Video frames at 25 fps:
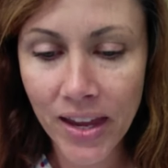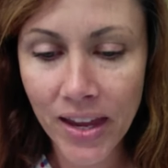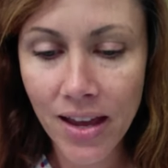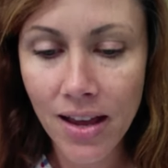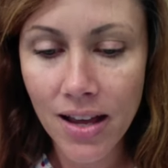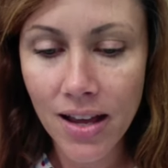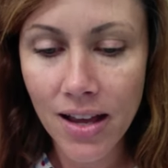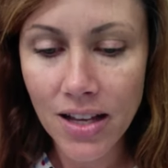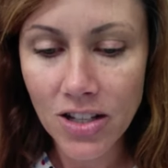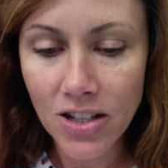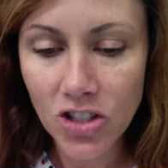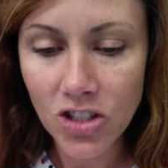
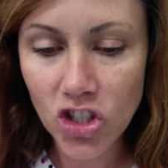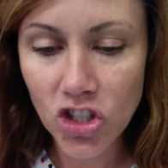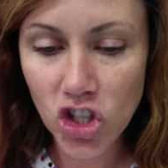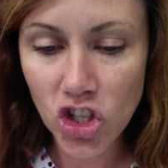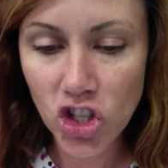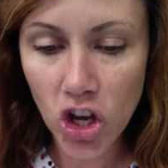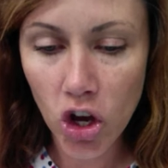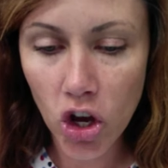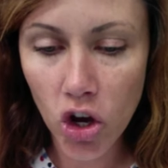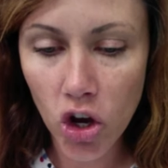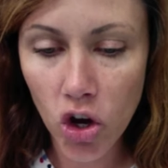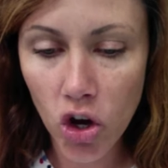
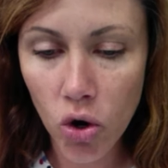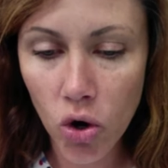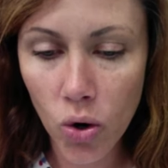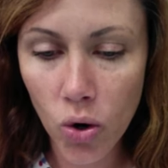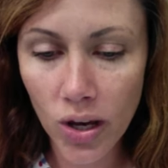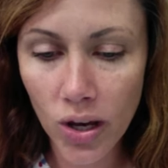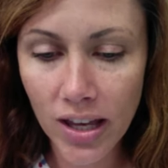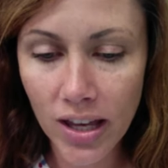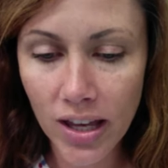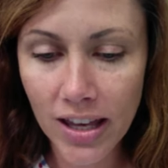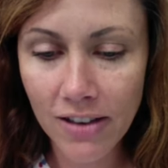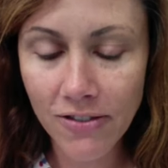So
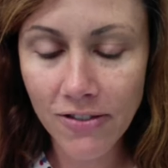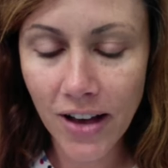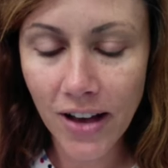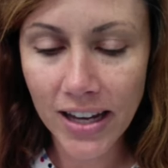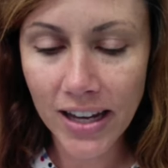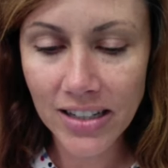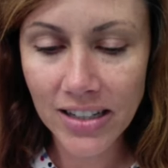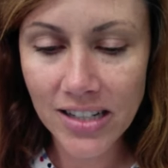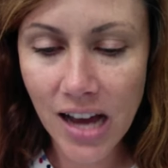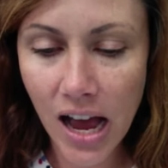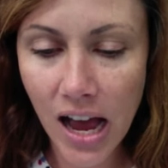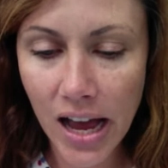if I
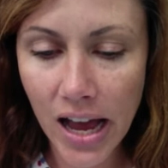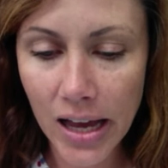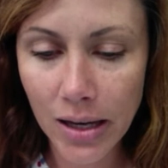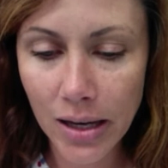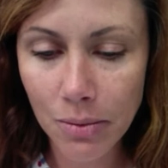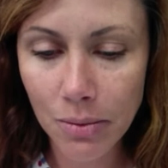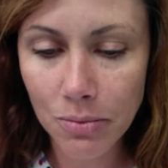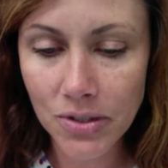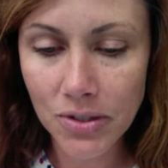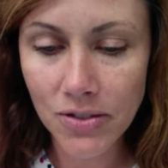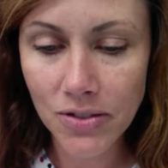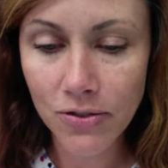
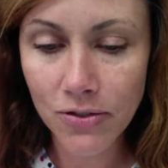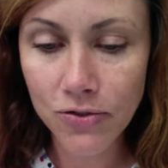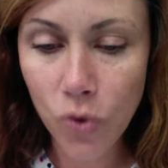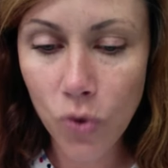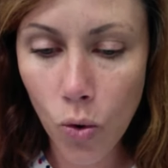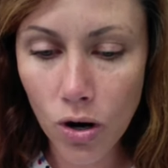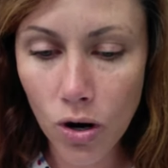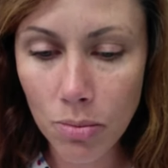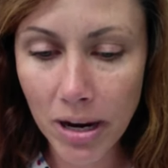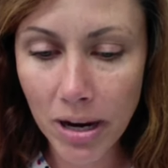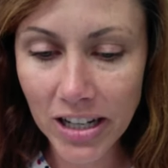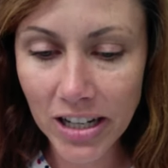times
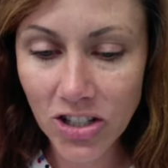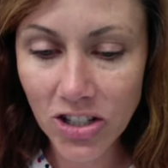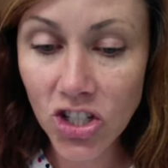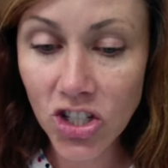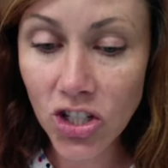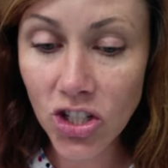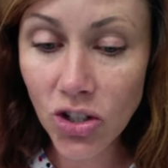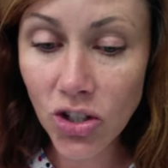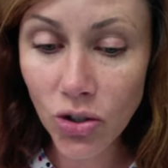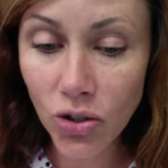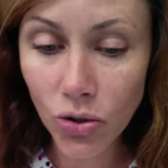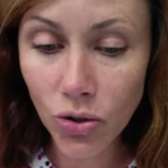4 by
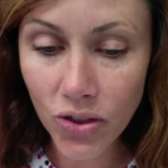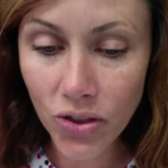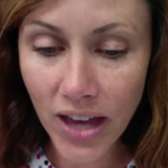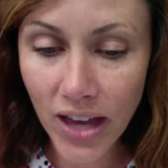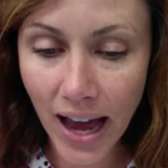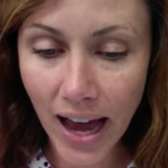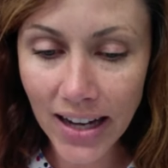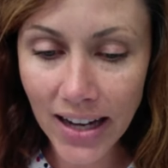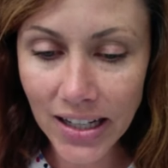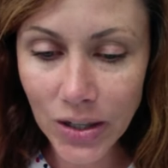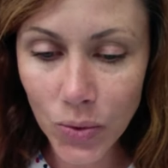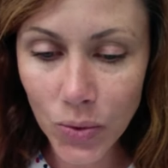2,
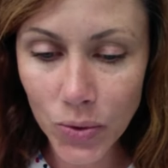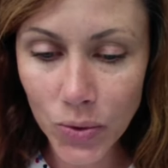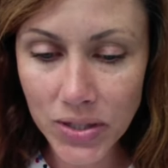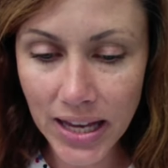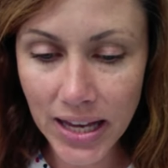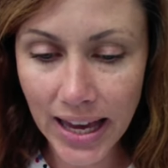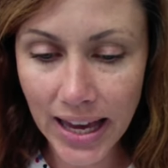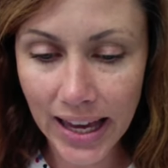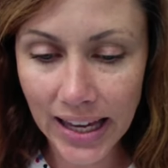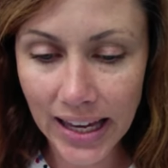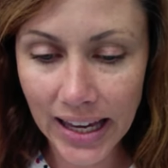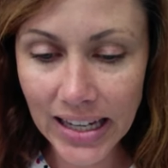that equals
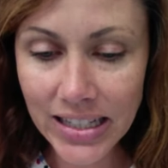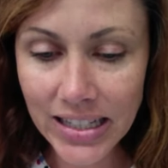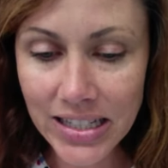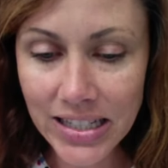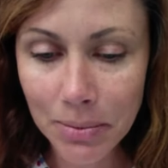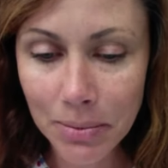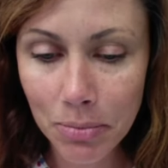8.